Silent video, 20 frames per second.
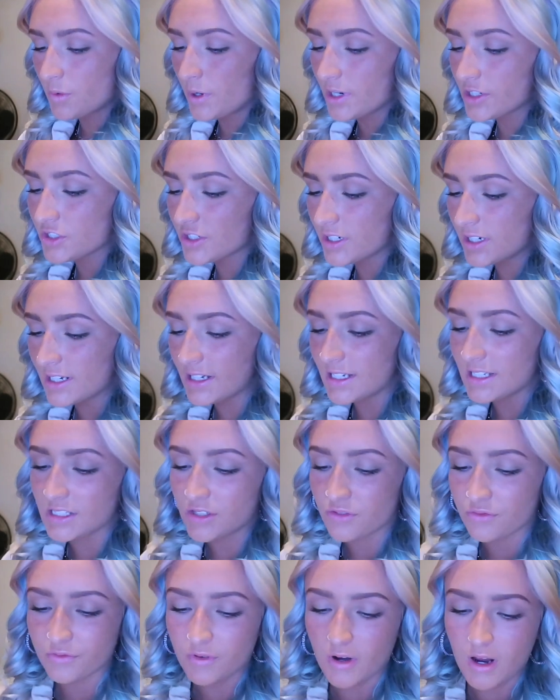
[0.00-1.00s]
question
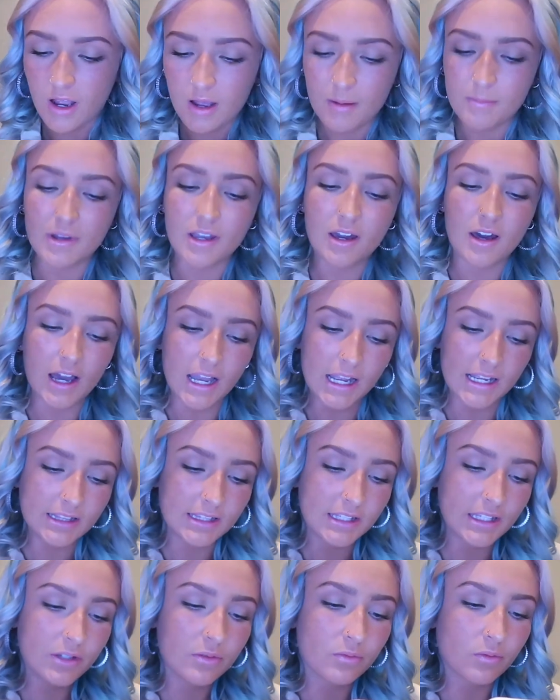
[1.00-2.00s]
is from
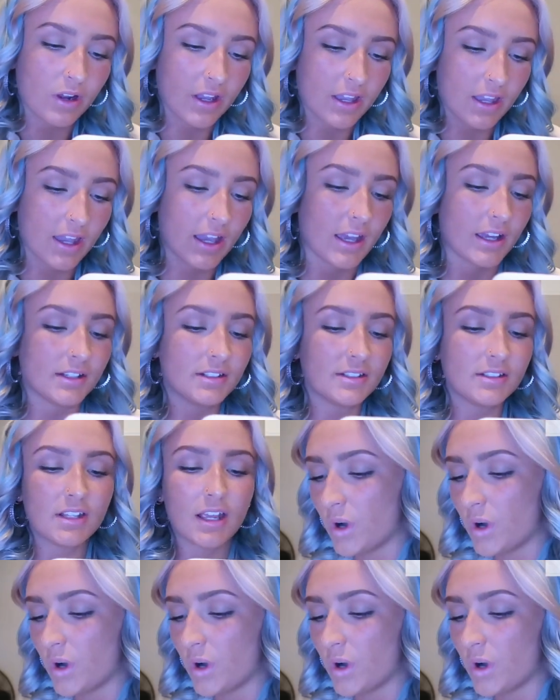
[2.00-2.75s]
Kylie Reyes.